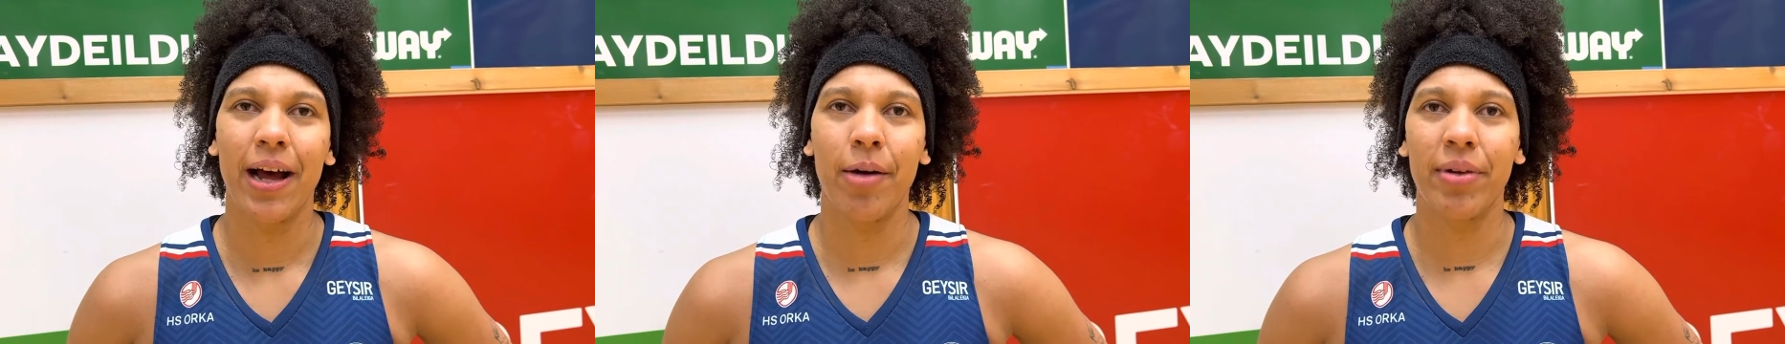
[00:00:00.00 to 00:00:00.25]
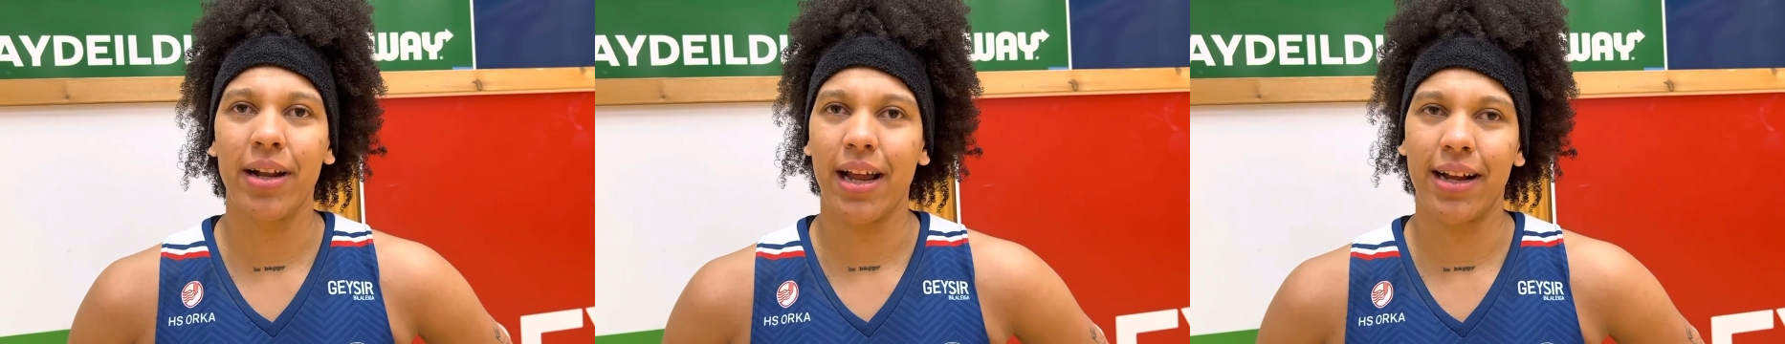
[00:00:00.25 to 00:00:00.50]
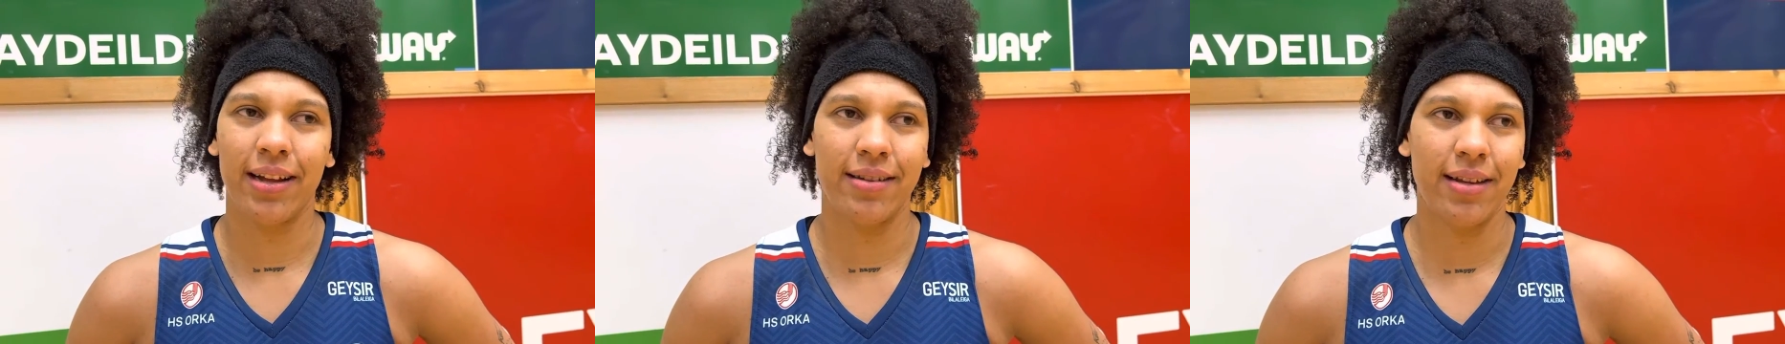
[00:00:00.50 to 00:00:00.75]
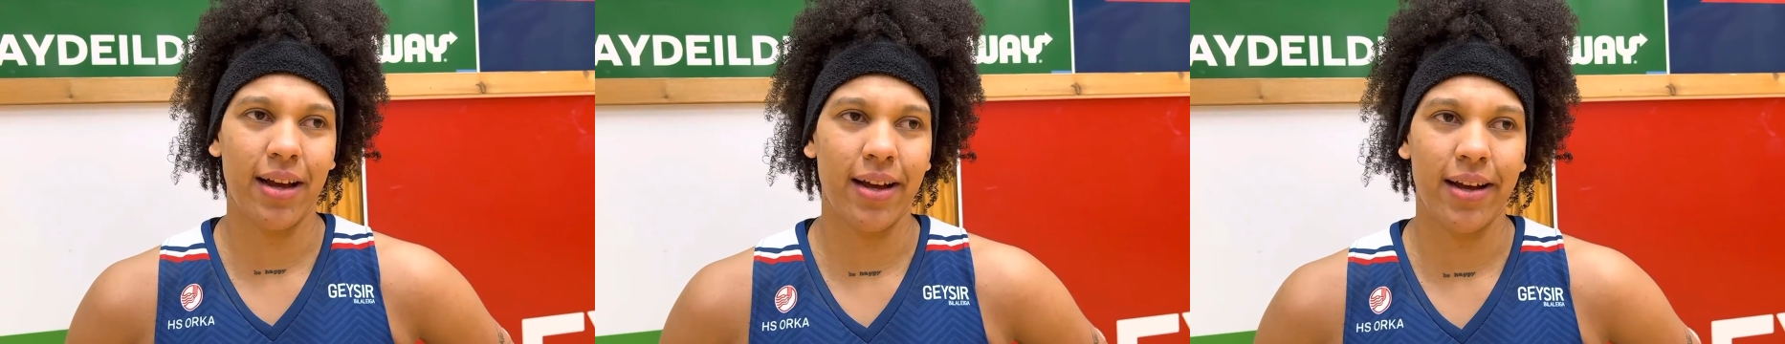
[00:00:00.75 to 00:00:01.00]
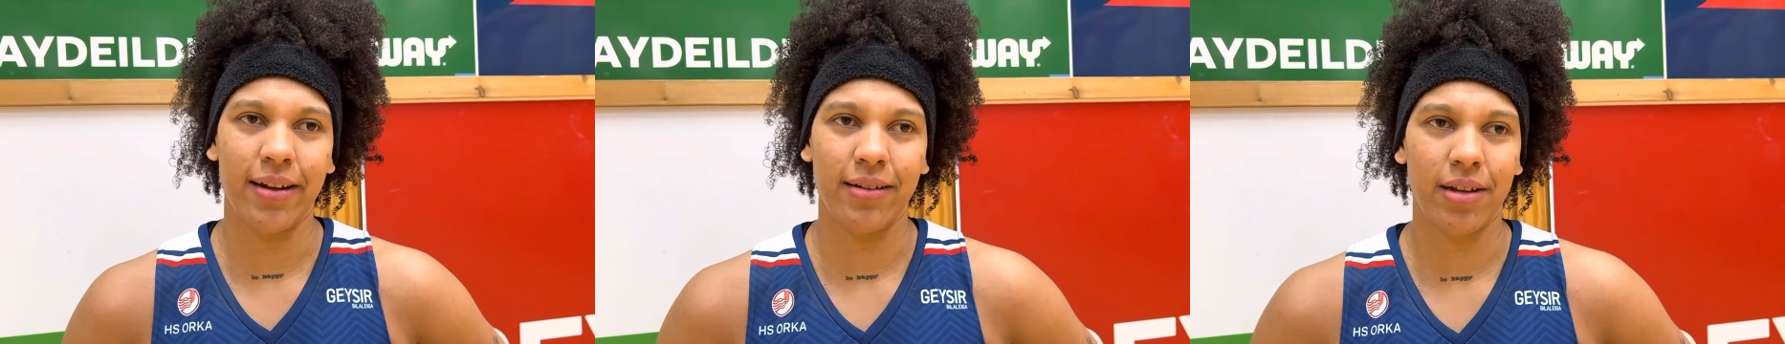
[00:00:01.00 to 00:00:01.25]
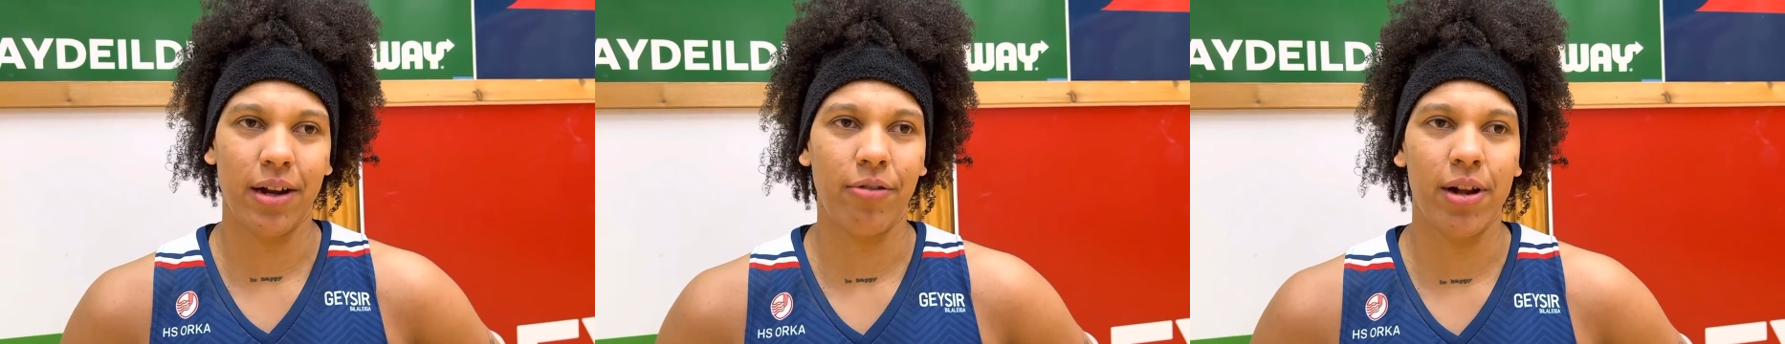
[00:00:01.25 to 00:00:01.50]
I mean, like it's
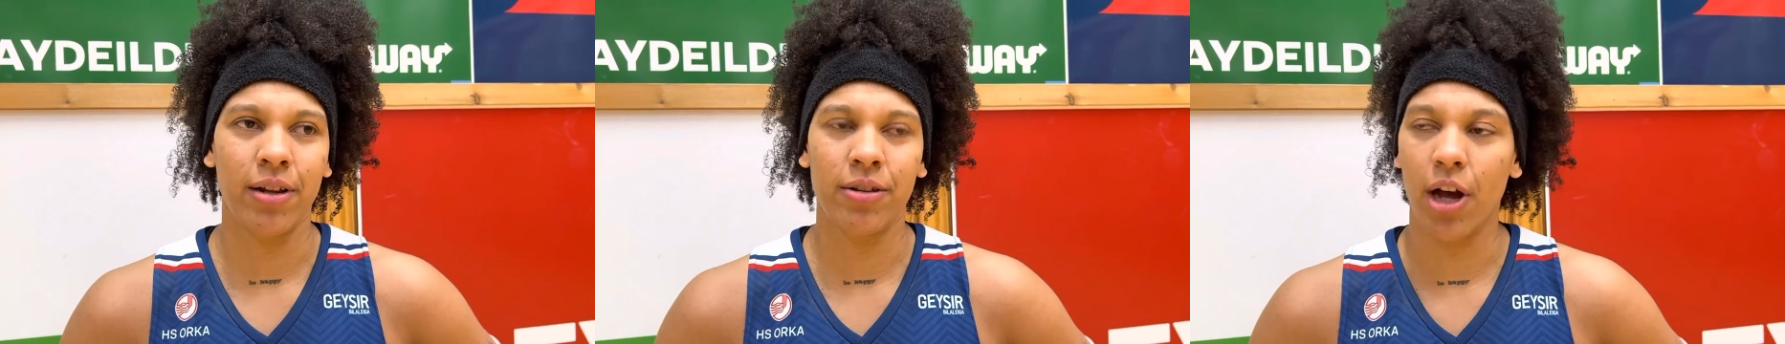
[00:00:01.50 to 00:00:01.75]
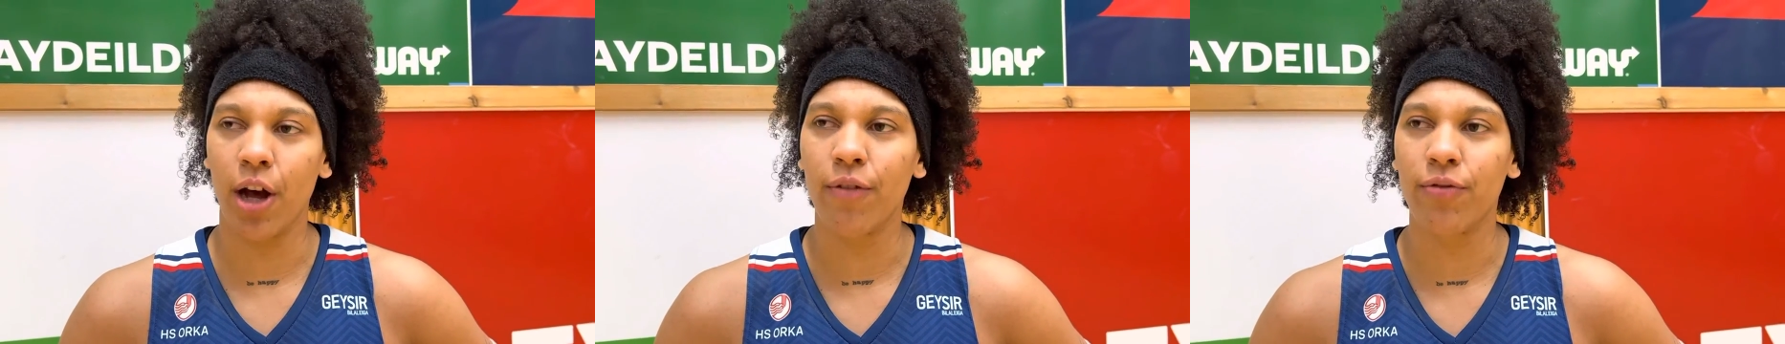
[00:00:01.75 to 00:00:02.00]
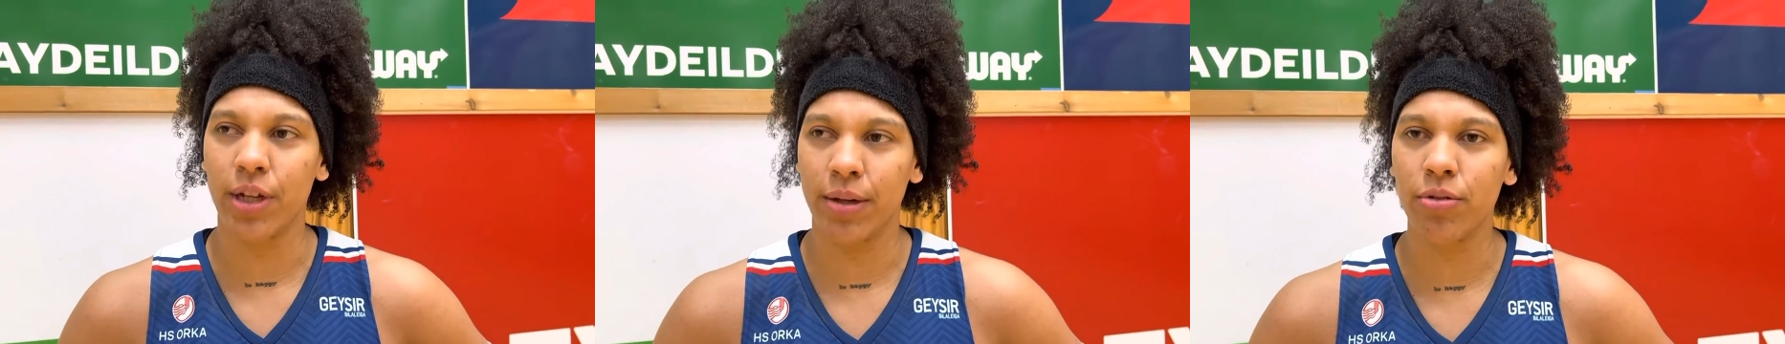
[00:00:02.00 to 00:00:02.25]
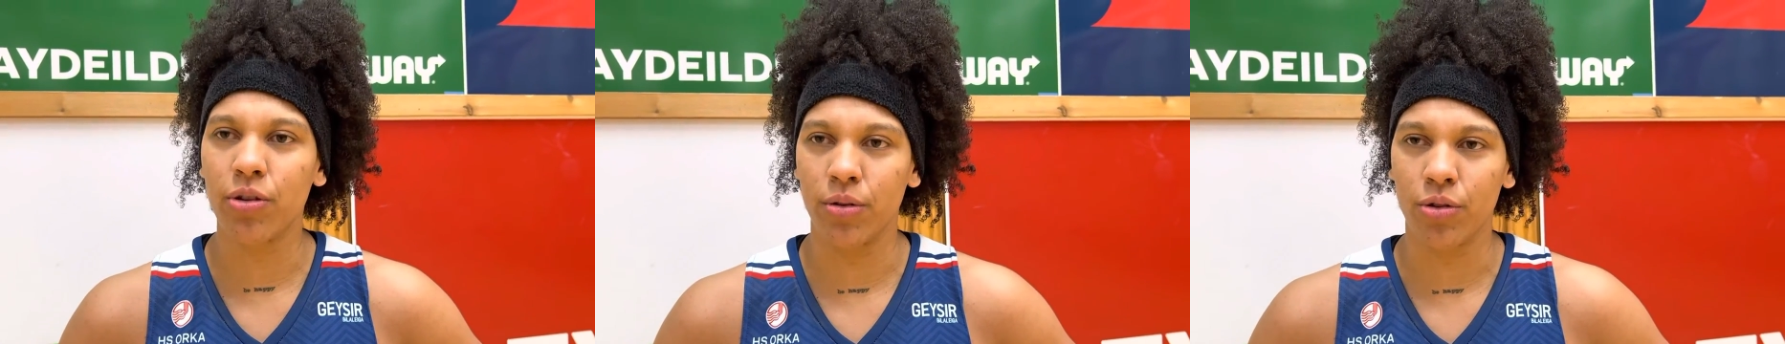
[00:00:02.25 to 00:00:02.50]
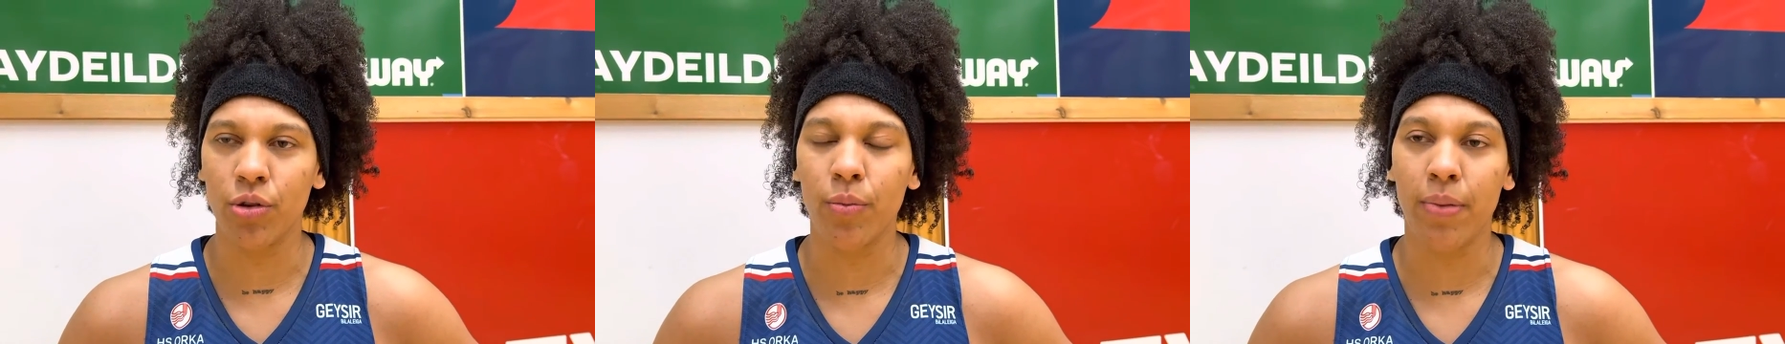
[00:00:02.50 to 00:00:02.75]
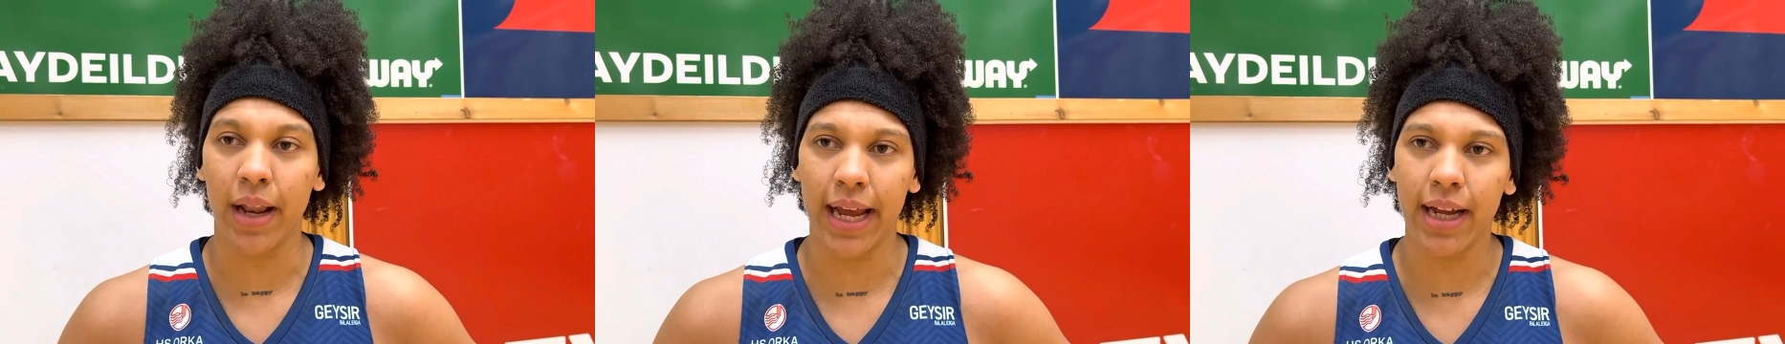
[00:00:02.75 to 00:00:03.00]
a really tough team to
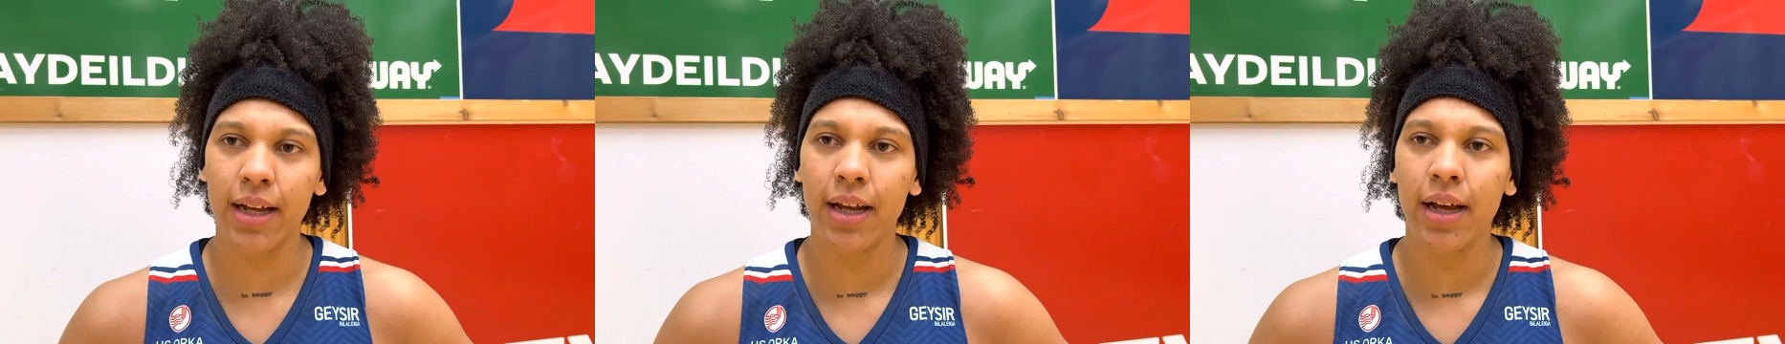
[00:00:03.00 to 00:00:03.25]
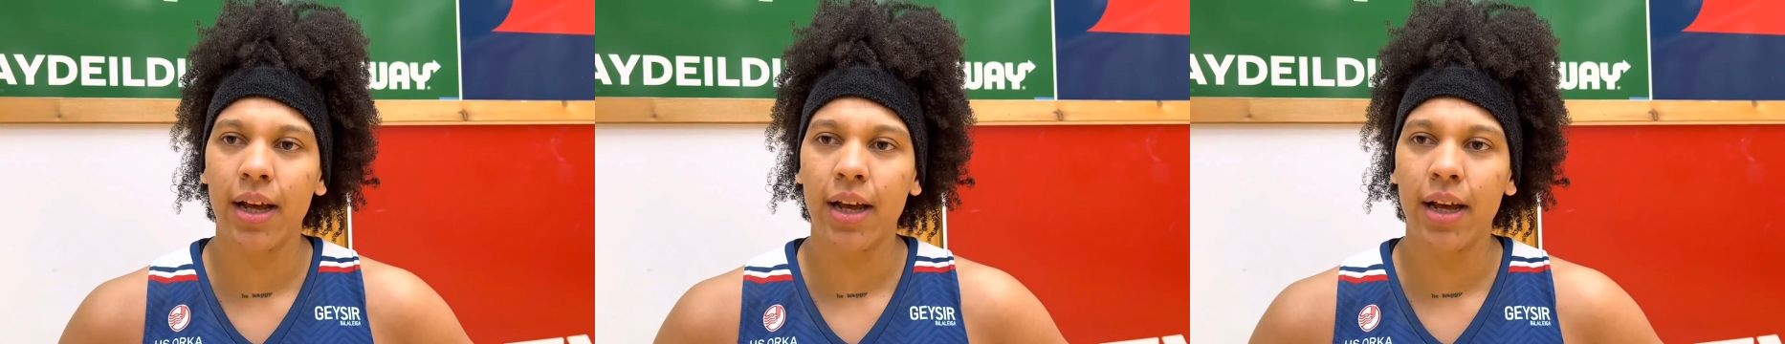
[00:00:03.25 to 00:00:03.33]
play.